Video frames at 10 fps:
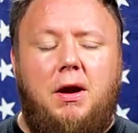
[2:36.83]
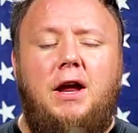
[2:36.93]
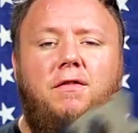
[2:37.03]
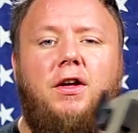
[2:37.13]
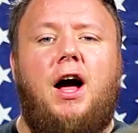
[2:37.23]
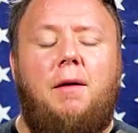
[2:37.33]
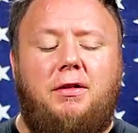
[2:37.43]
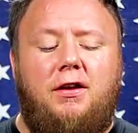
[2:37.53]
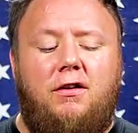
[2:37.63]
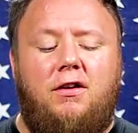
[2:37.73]
Many of the
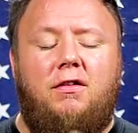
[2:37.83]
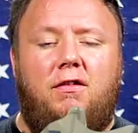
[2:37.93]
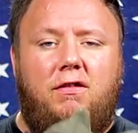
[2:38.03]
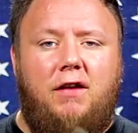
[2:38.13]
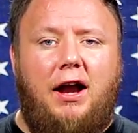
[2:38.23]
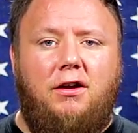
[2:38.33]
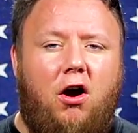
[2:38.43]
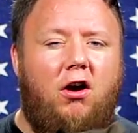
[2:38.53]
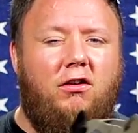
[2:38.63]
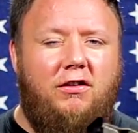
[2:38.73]
competition's
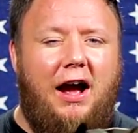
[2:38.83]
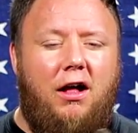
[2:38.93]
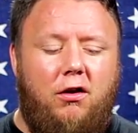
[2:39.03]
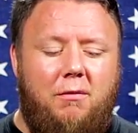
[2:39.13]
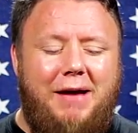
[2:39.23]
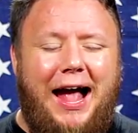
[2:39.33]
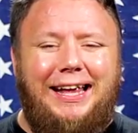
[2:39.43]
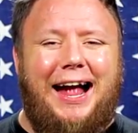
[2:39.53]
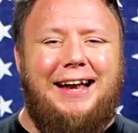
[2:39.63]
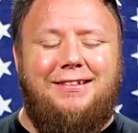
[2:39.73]
sidecar style or
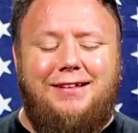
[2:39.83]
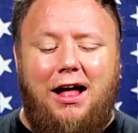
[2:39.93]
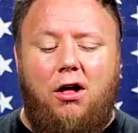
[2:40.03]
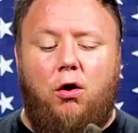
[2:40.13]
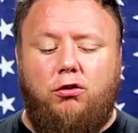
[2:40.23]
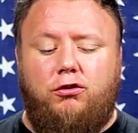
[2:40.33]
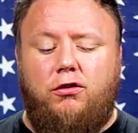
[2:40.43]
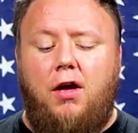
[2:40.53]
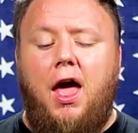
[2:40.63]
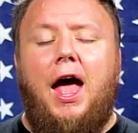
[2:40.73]
mag Caddy style
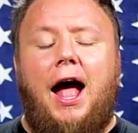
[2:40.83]
holsters